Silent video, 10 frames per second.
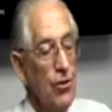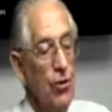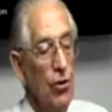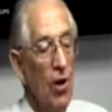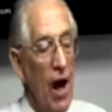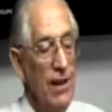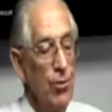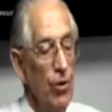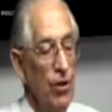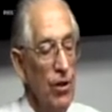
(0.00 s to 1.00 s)
to Christ's
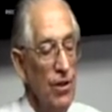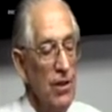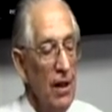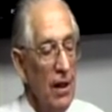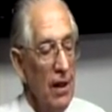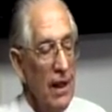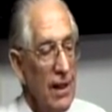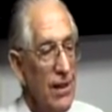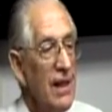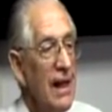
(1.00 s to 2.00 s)
words
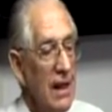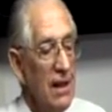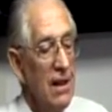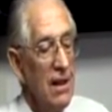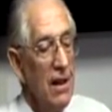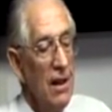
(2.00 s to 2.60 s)
is needed